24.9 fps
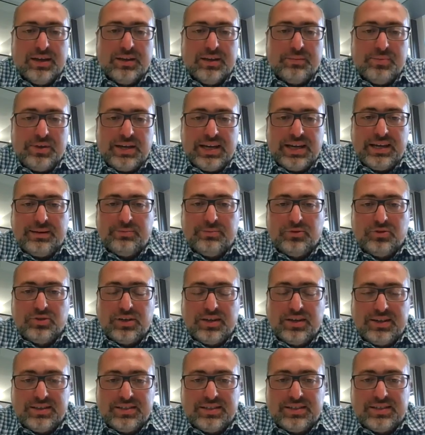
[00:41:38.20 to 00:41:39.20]
being able to
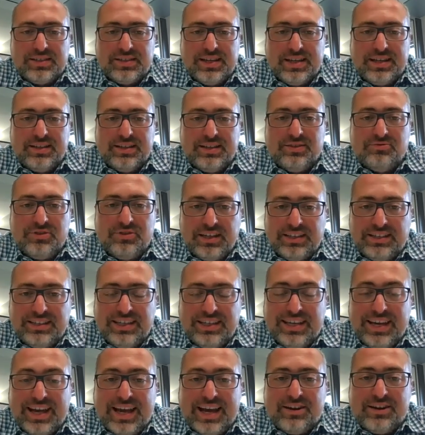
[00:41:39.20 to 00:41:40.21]
understand
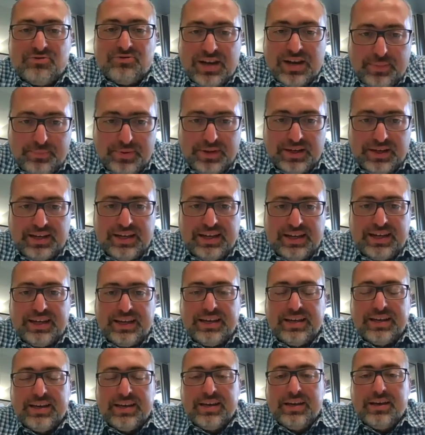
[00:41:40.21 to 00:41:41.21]
readily and
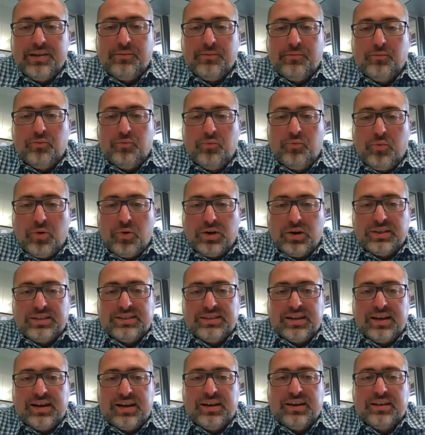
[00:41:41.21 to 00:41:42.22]
rapidly what
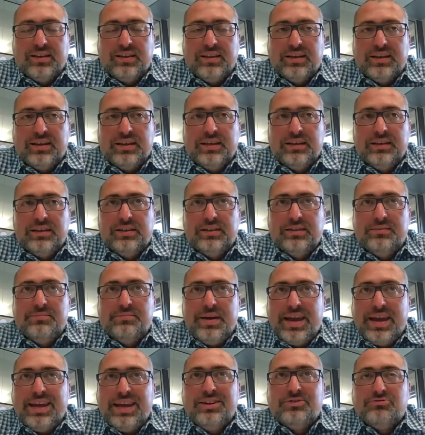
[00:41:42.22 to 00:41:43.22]
are the
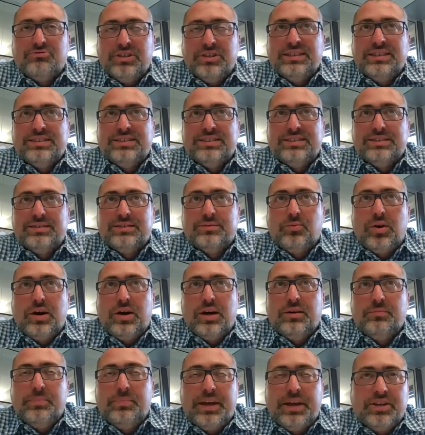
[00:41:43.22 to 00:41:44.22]
main reasons
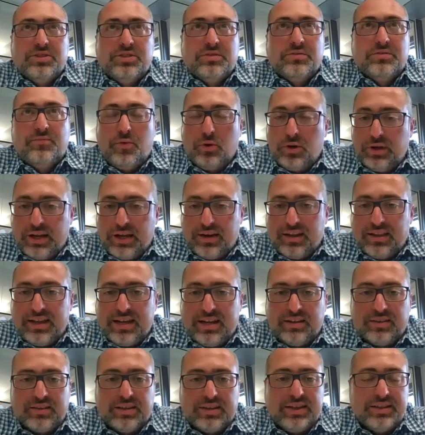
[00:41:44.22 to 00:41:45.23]
why patients fall out of the
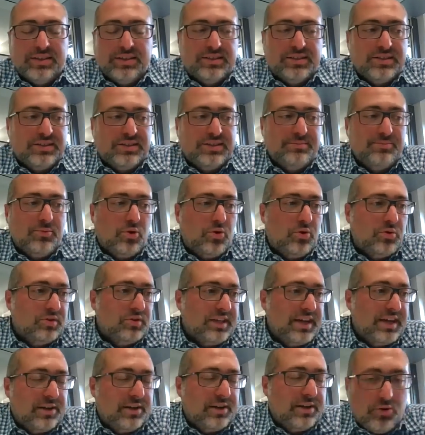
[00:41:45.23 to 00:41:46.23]
healthcare system, or
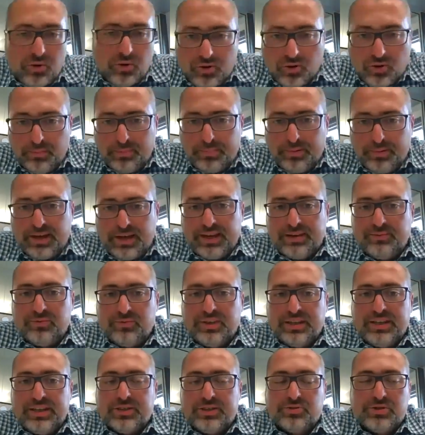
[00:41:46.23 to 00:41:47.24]
they are not complying
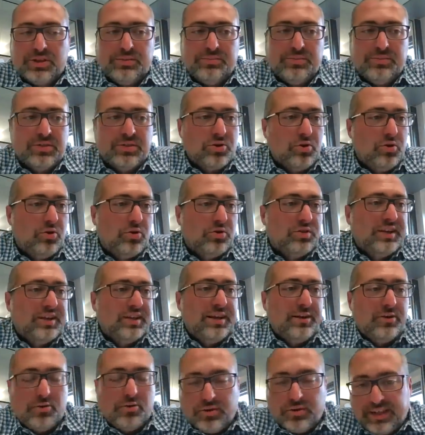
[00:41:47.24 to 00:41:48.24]
with their treatments, or
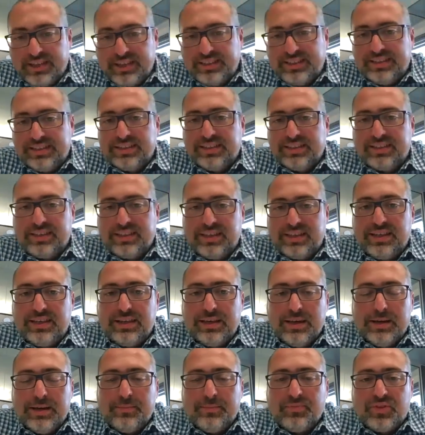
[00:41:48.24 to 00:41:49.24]
they're not getting the
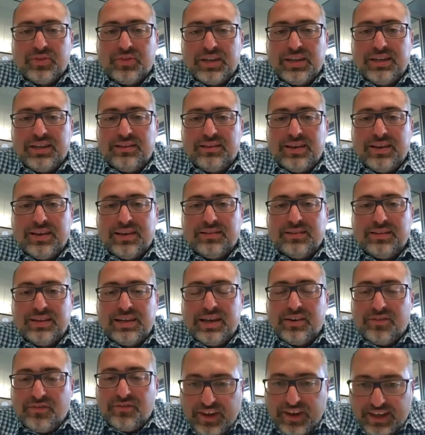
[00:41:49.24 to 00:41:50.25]

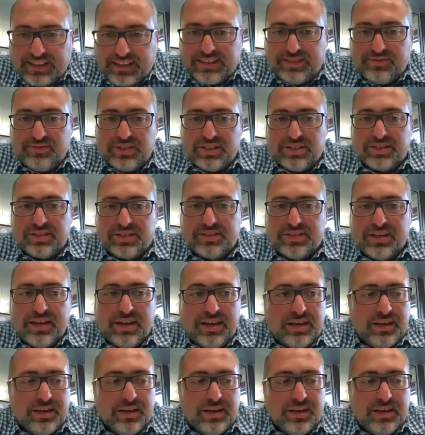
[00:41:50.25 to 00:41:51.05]
effectiveness